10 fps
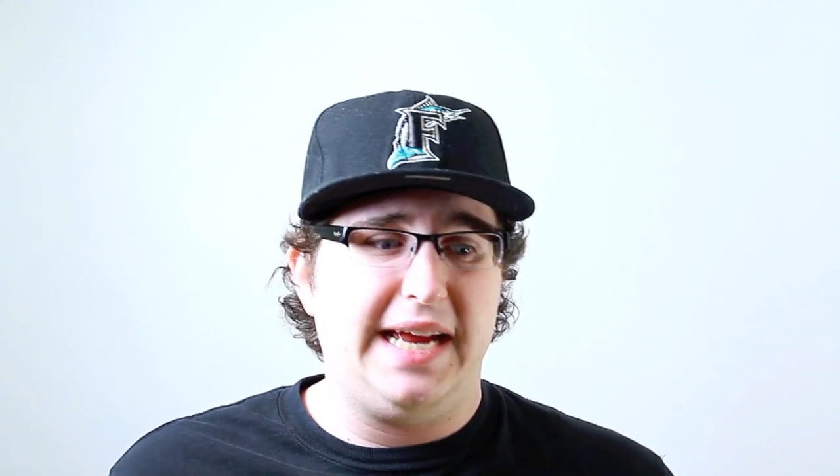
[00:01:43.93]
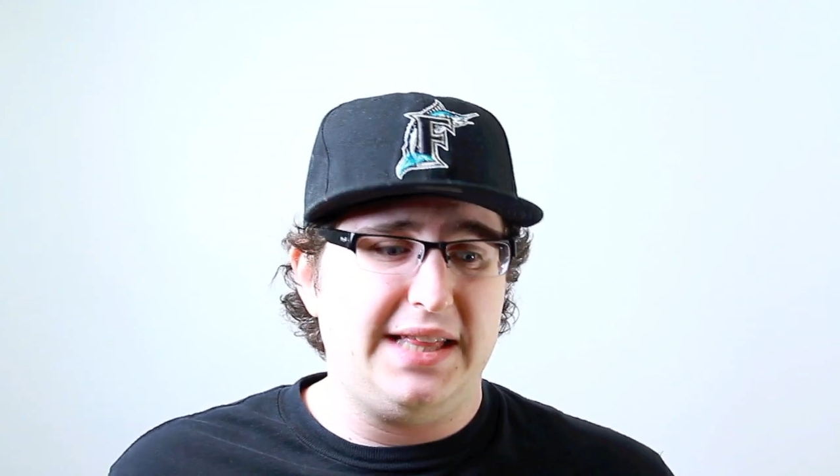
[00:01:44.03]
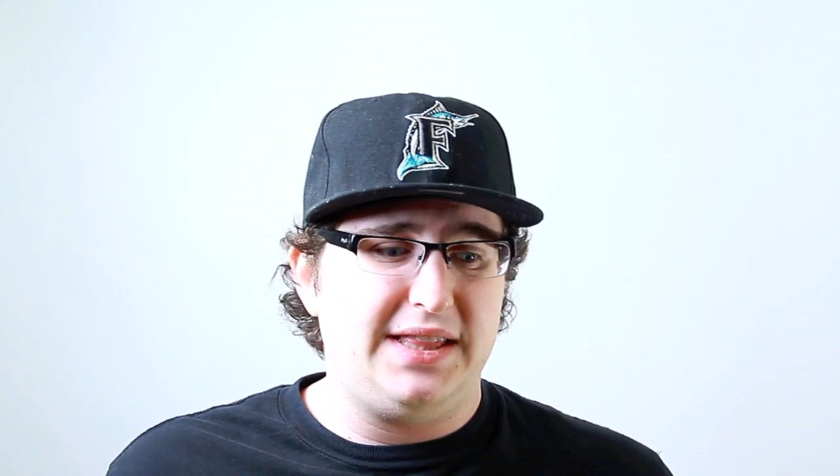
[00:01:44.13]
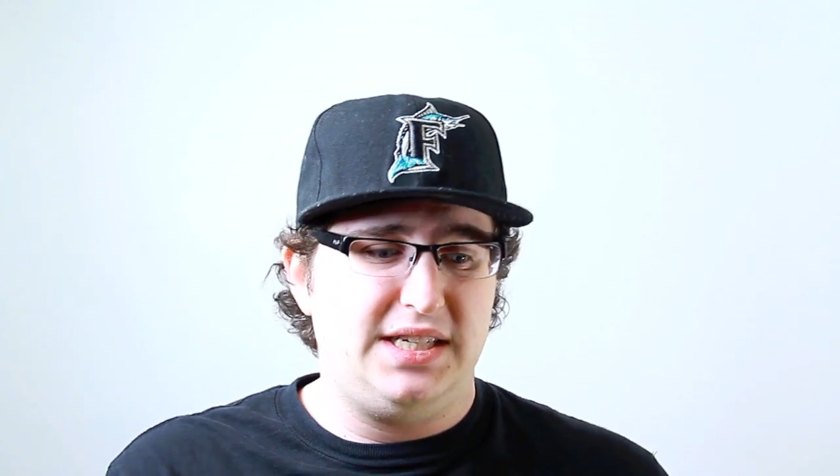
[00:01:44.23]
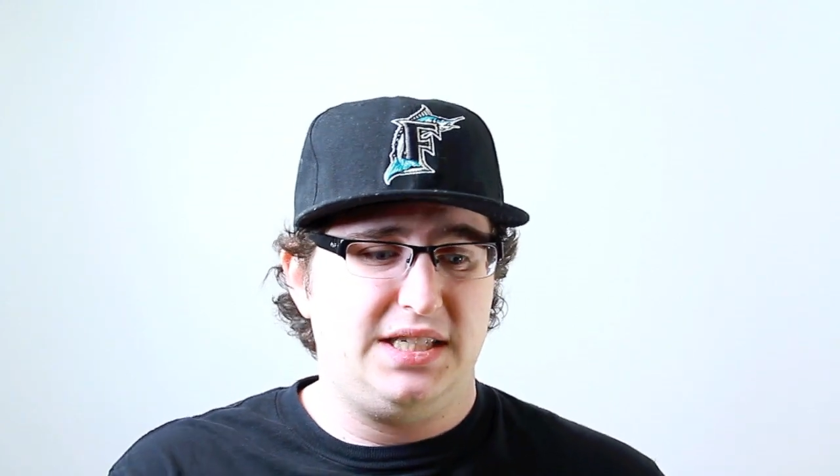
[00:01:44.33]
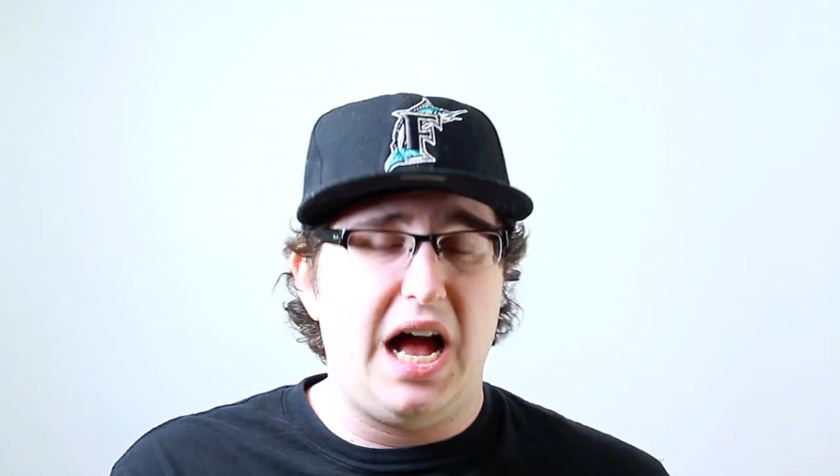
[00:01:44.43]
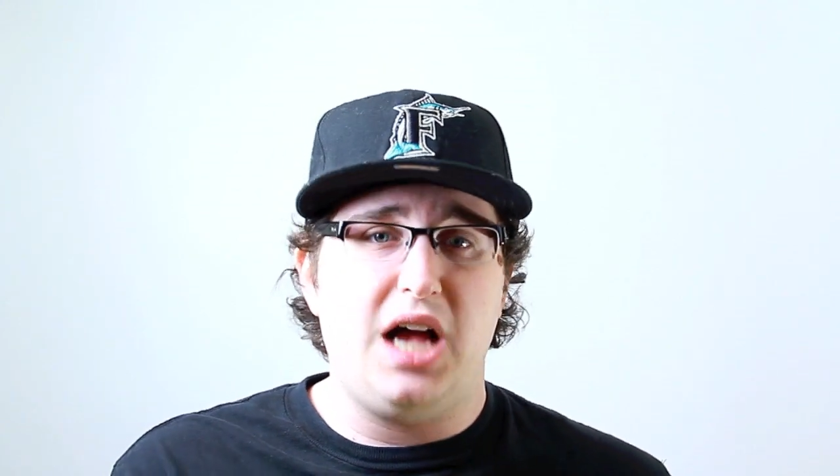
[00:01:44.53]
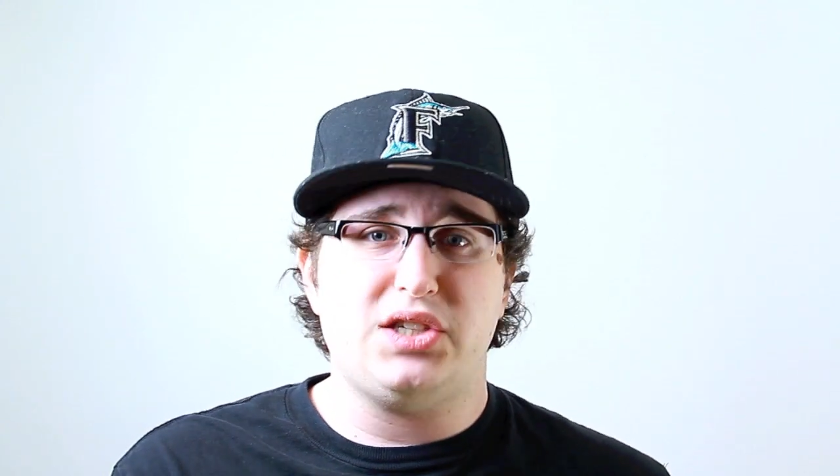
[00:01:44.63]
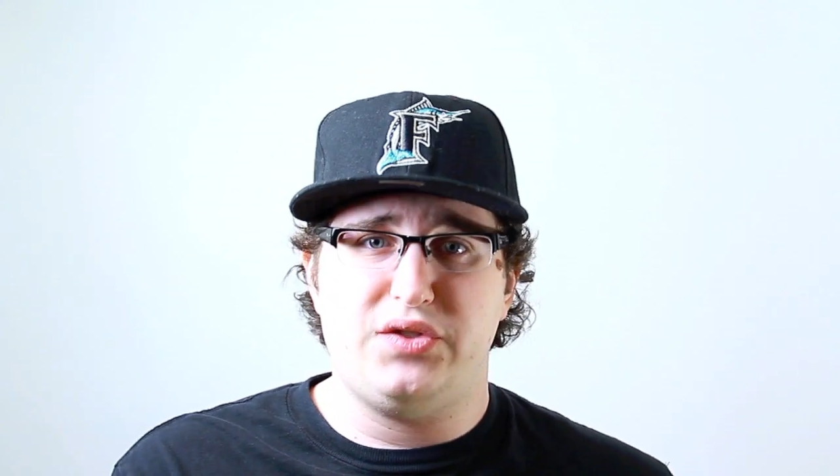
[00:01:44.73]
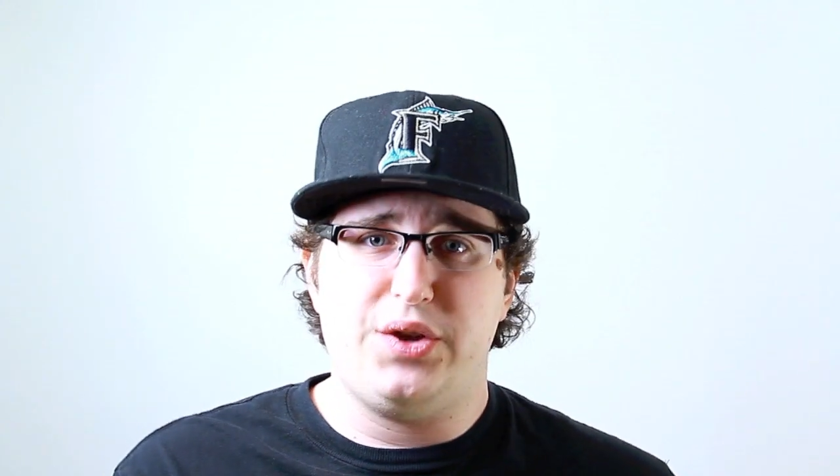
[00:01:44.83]
get these
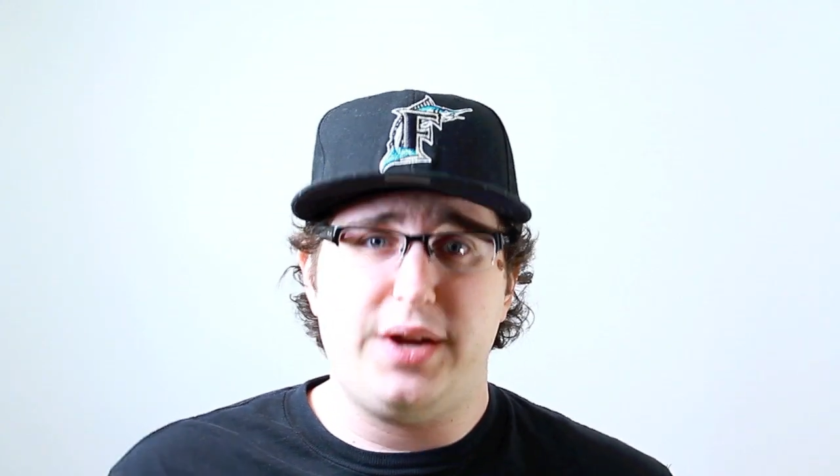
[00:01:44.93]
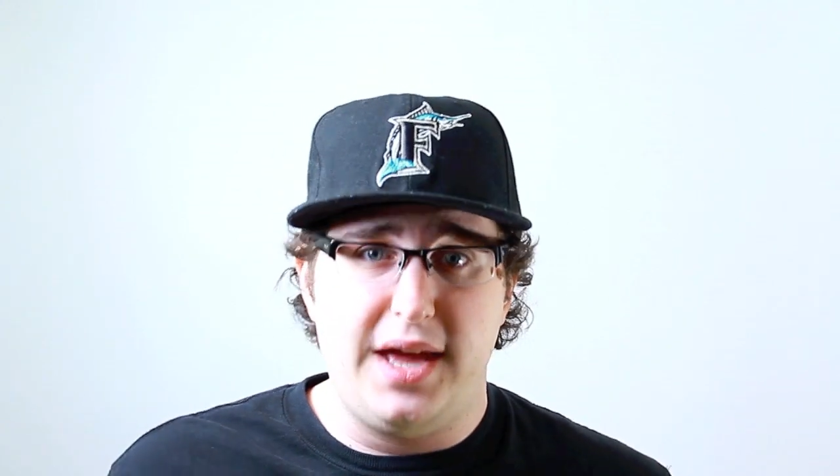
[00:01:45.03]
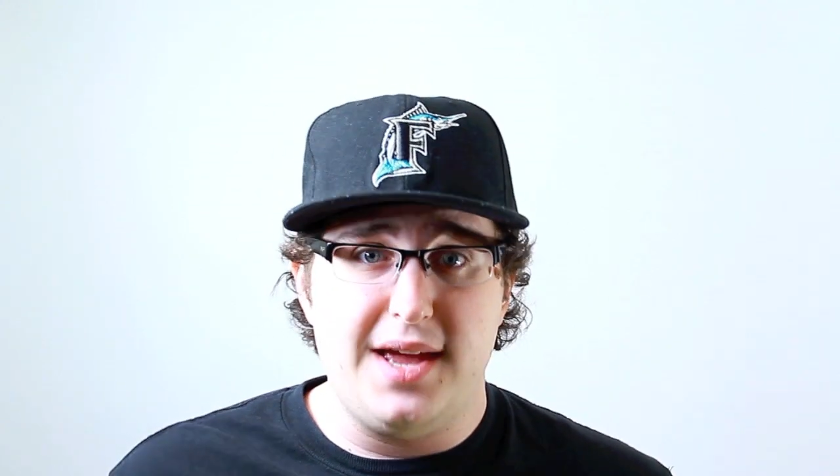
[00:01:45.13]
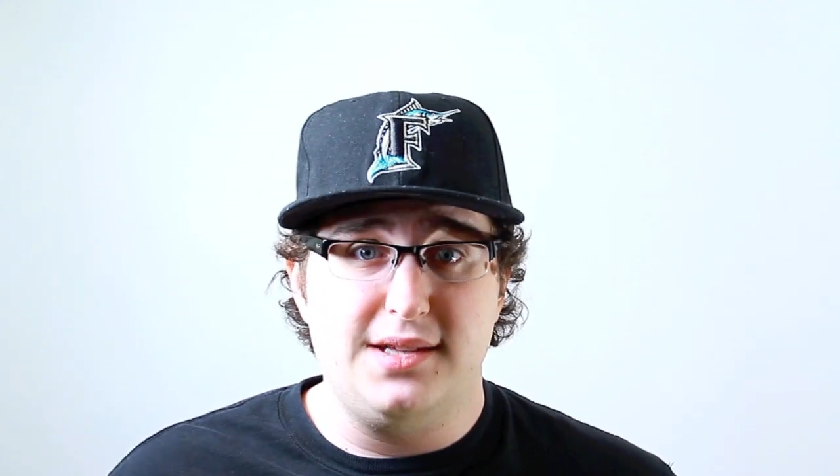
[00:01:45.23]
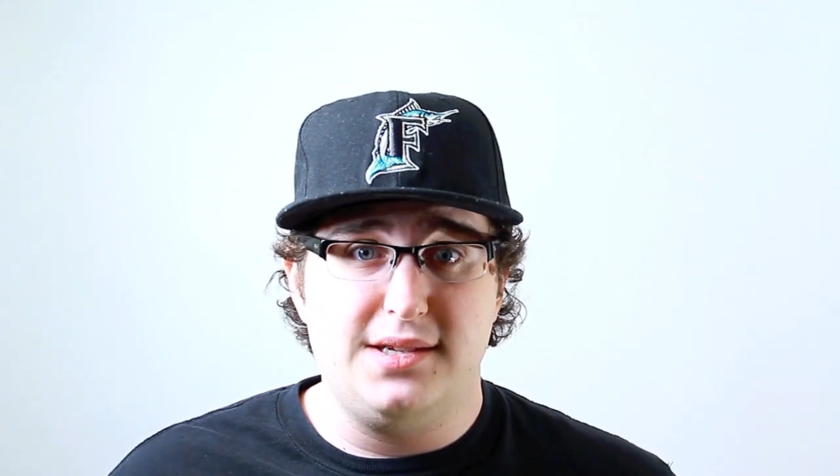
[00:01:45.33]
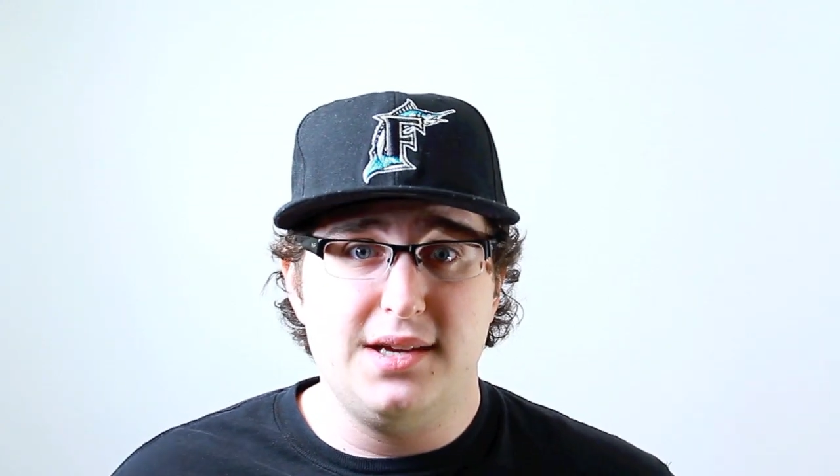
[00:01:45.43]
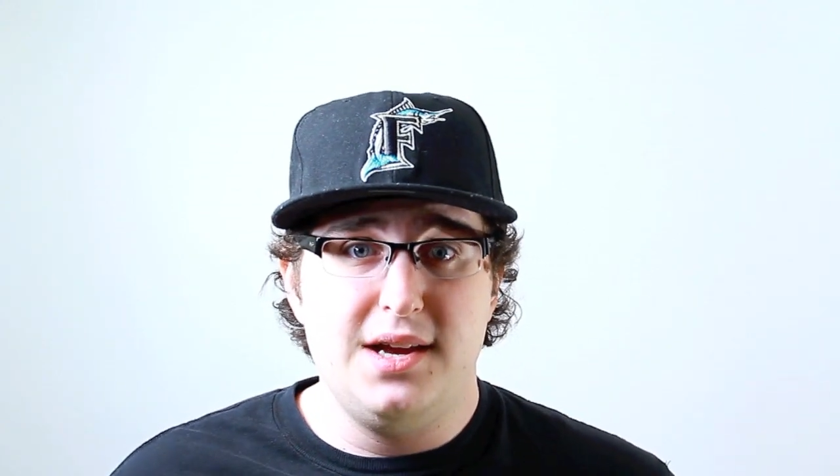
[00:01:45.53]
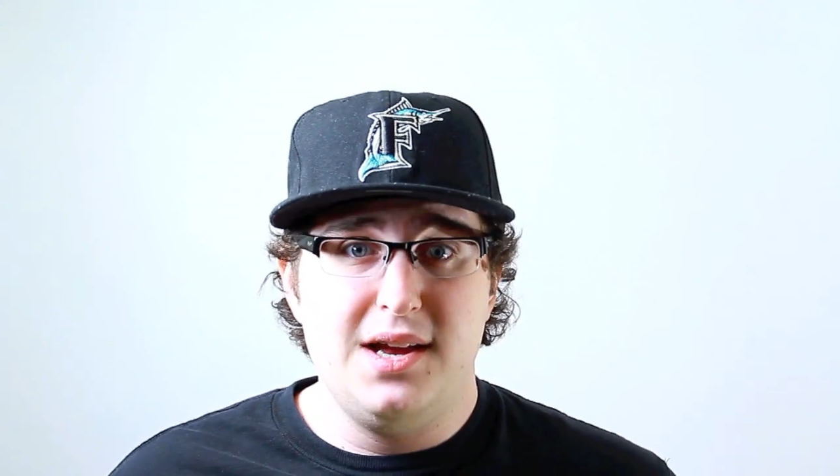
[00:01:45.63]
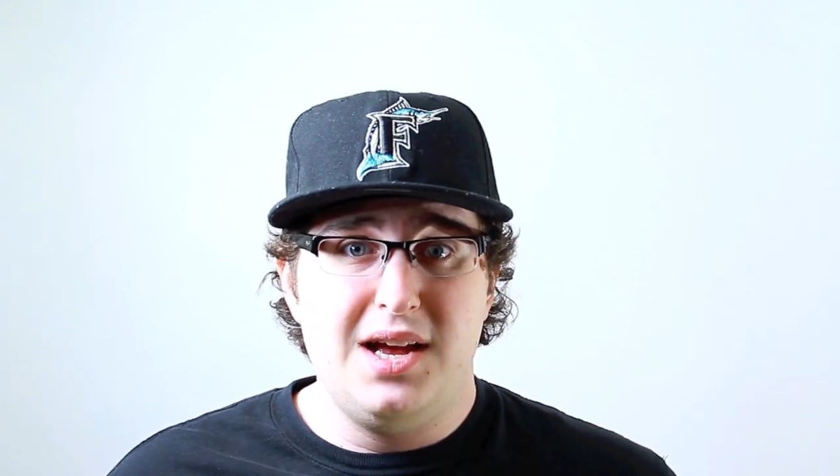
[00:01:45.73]
dolls for their kids.